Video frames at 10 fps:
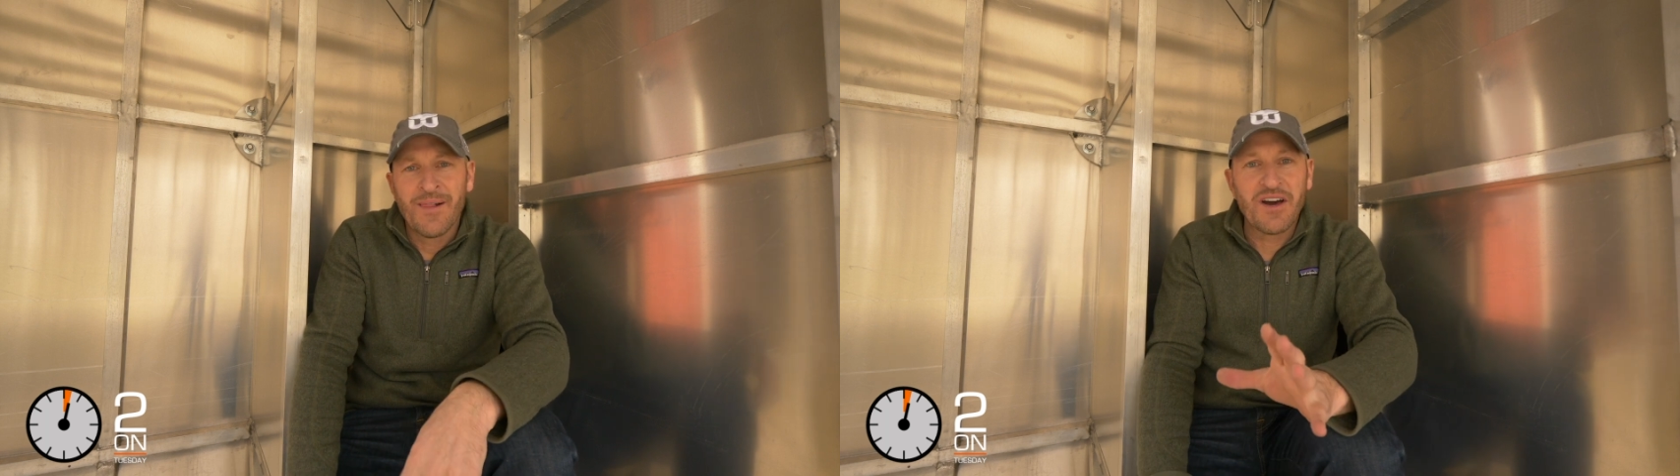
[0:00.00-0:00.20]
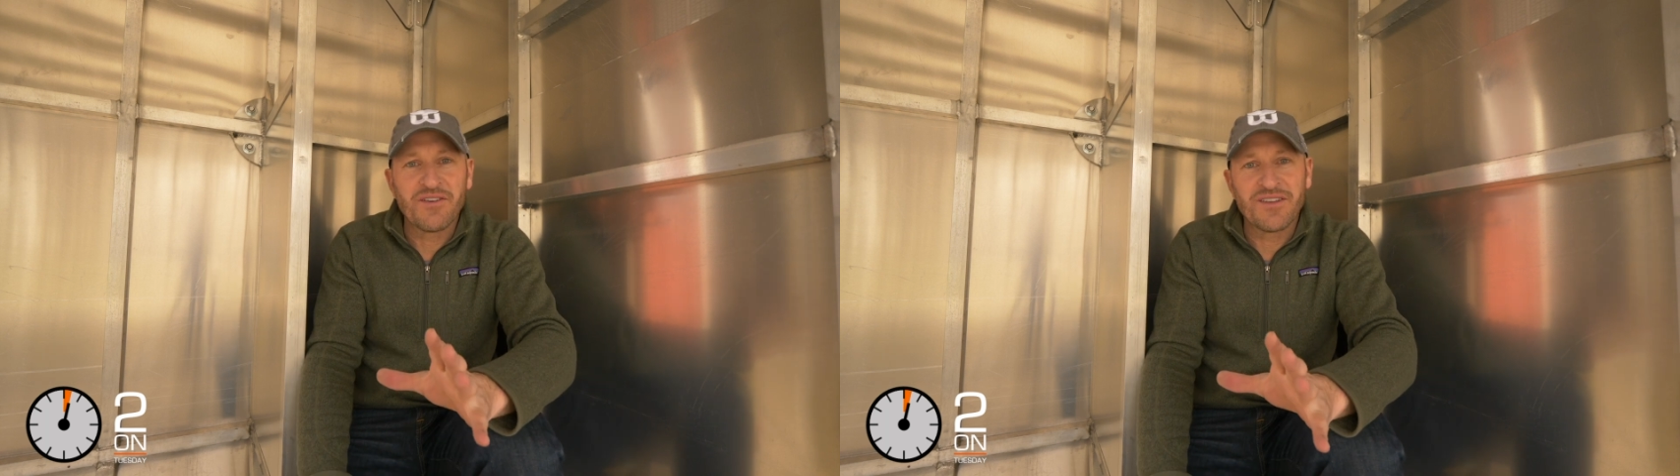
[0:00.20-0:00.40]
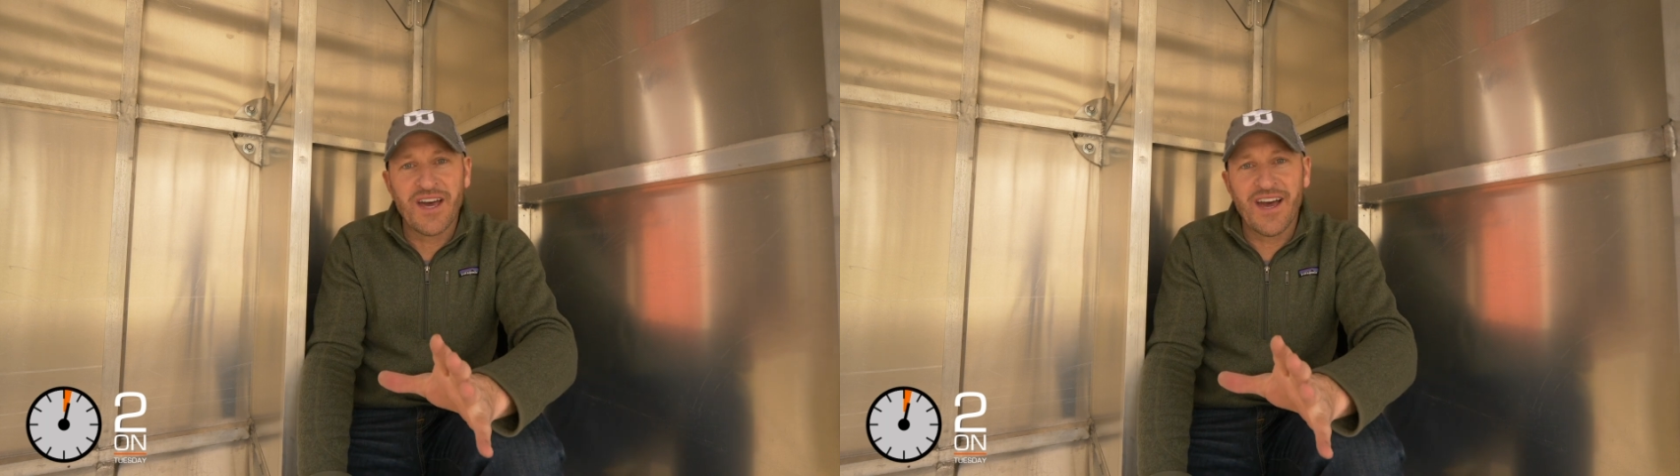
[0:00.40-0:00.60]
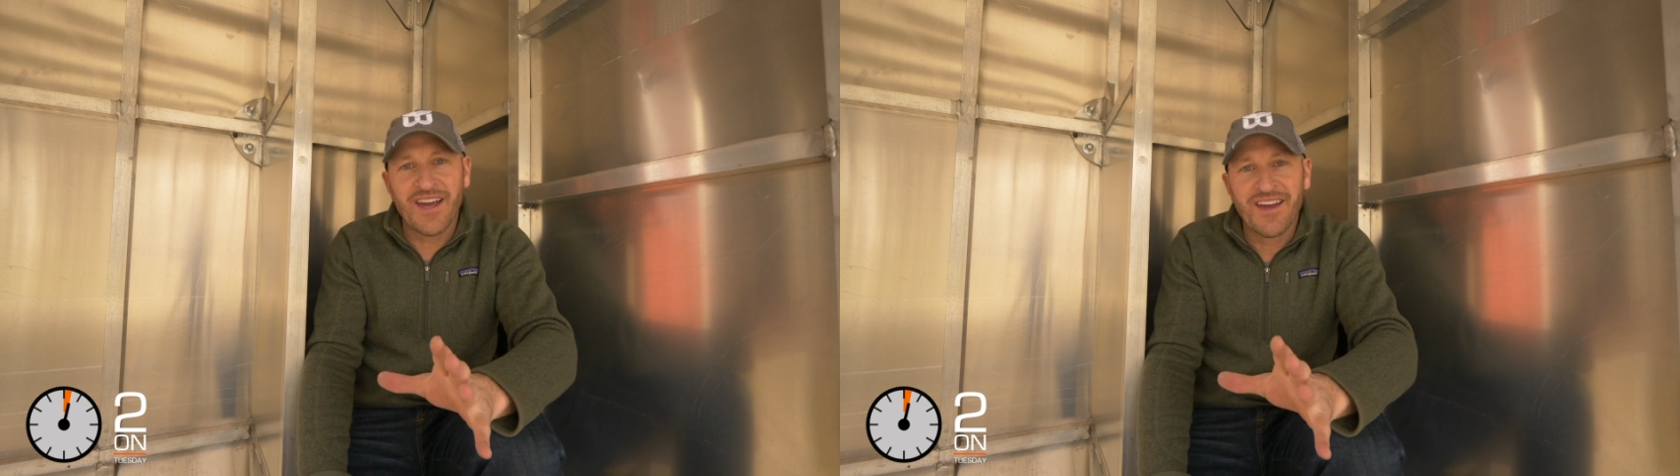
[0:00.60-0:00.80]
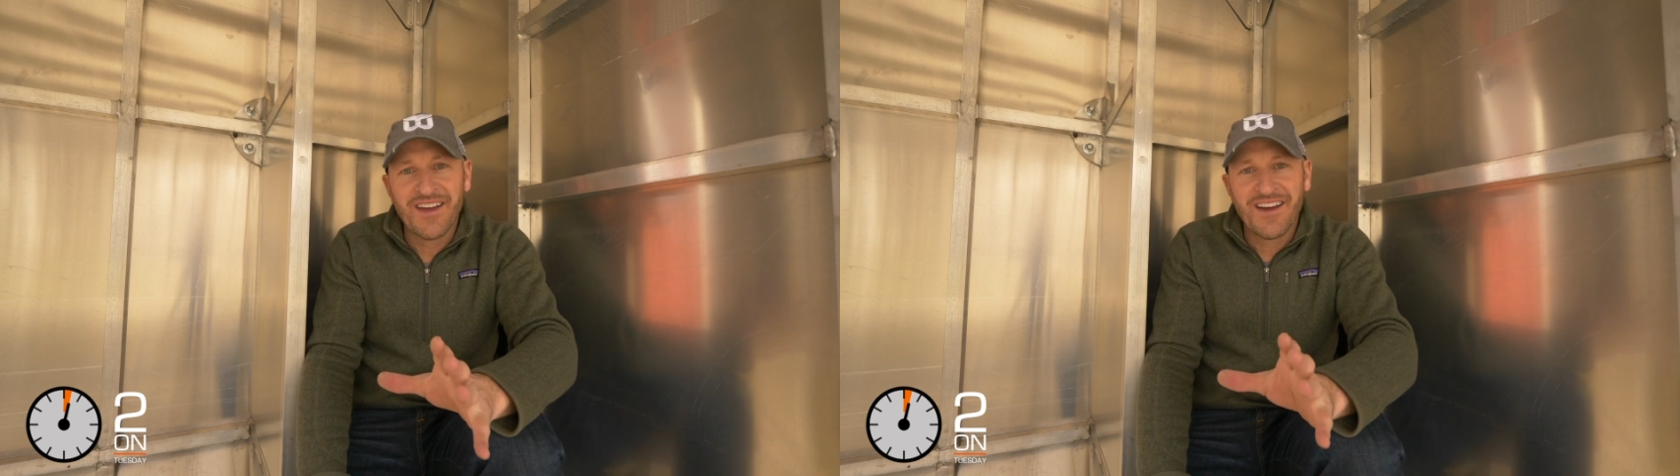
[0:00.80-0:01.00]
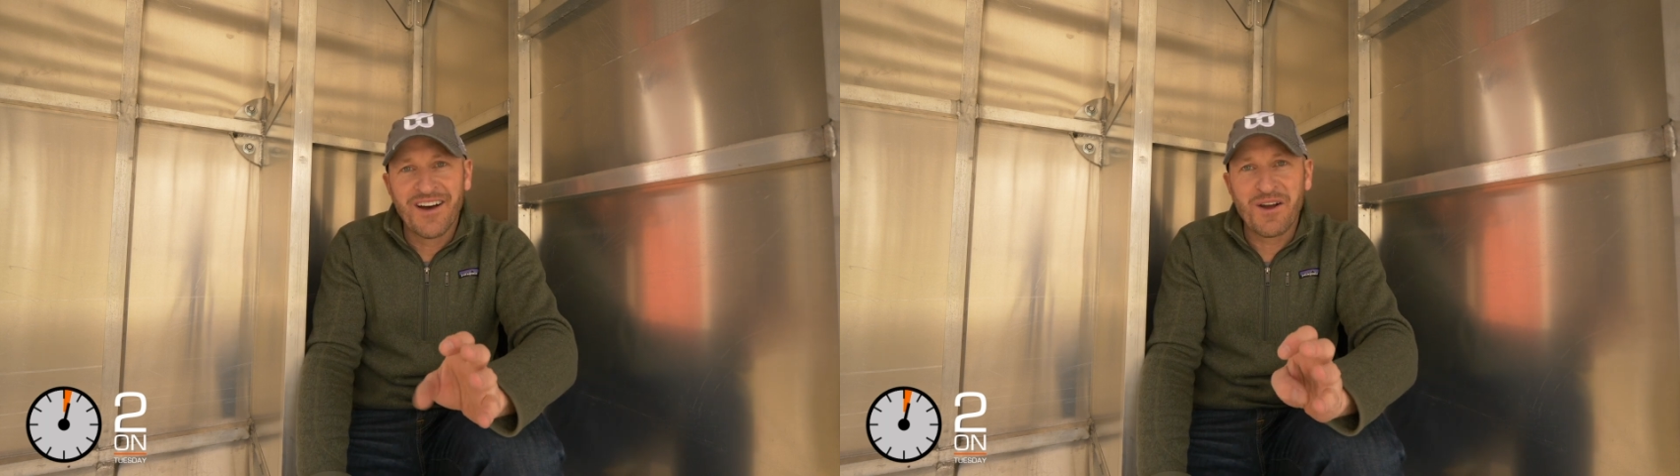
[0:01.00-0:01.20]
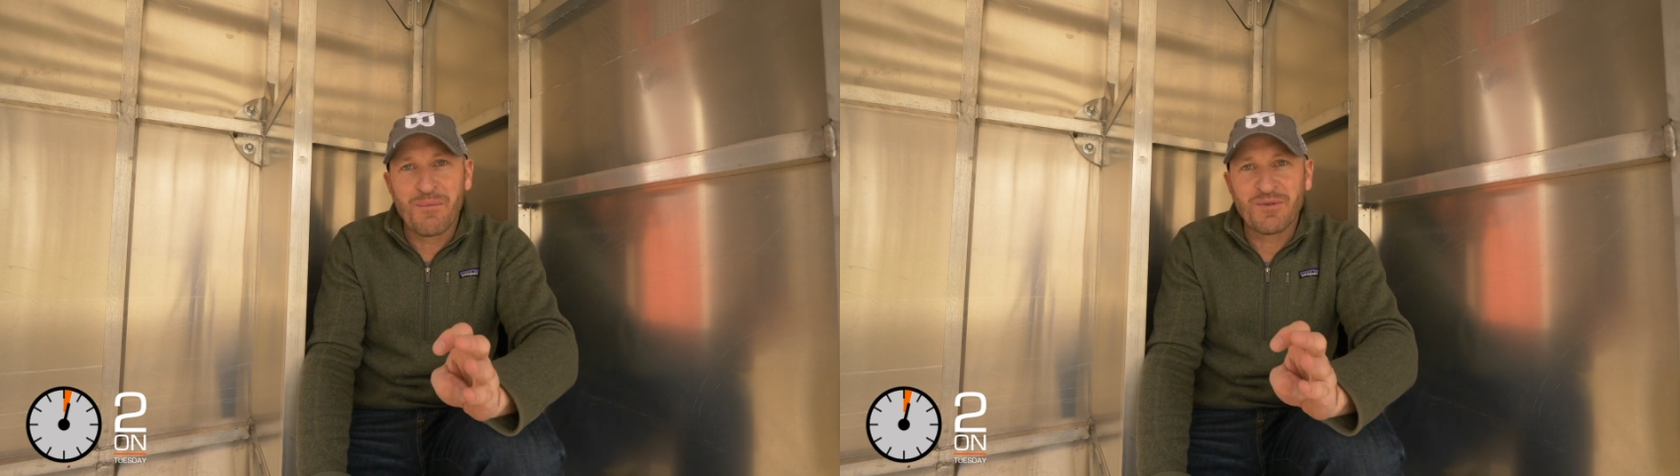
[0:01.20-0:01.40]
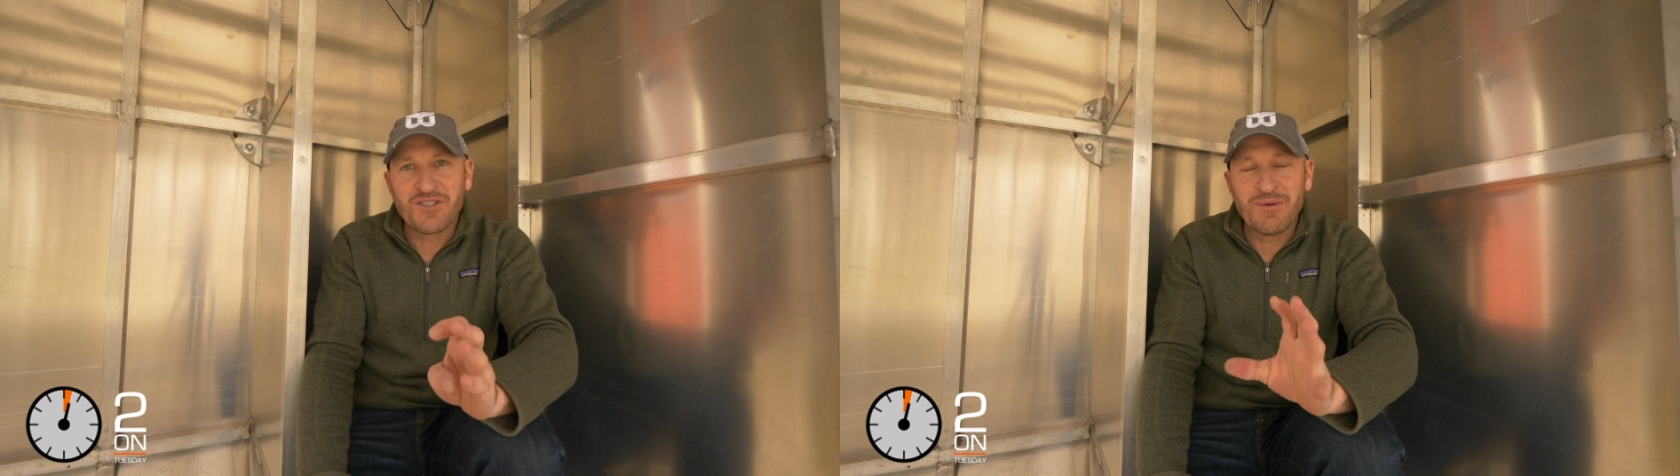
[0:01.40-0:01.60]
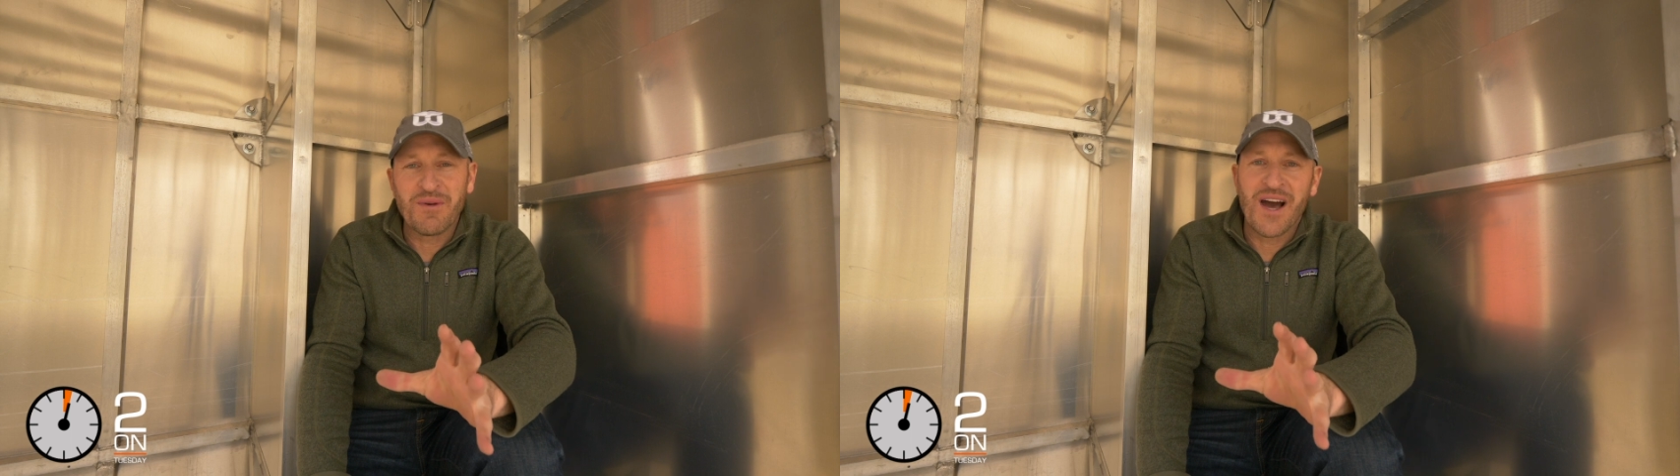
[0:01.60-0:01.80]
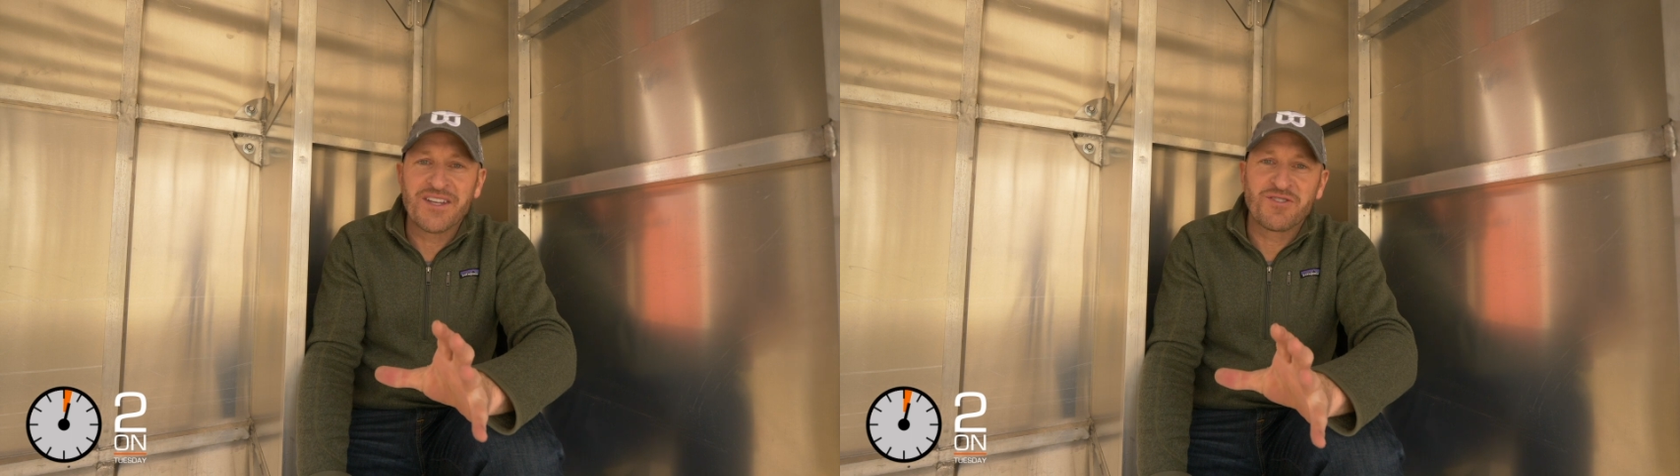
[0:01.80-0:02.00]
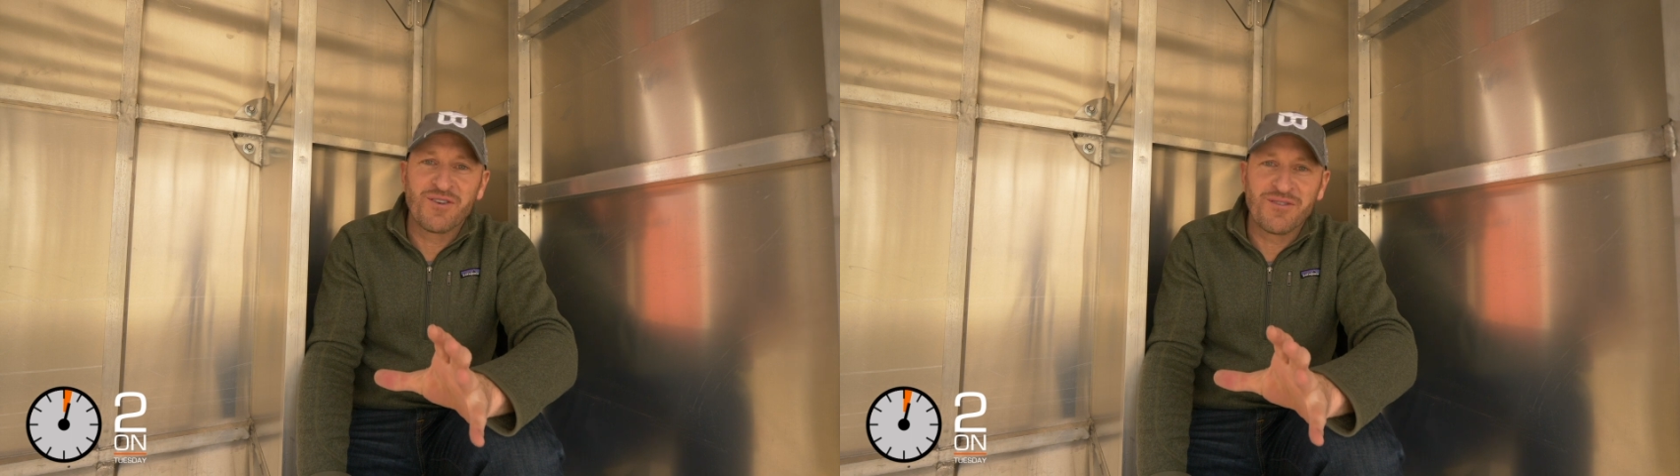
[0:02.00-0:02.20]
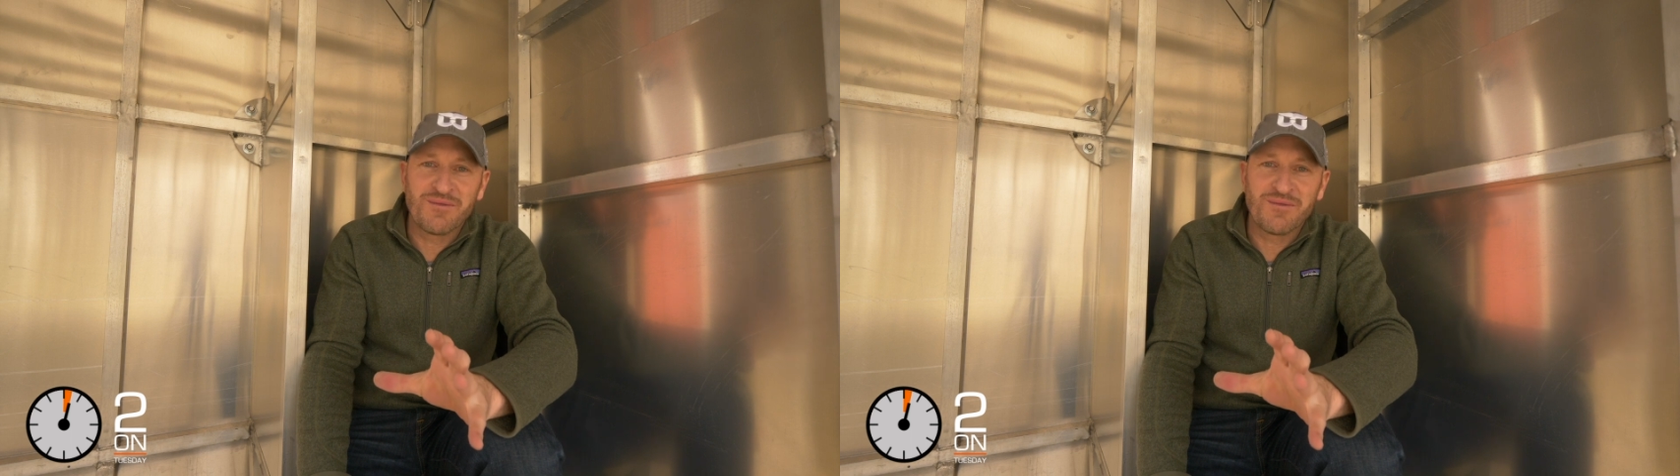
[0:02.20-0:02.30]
The other day, a couple Jeep guys drove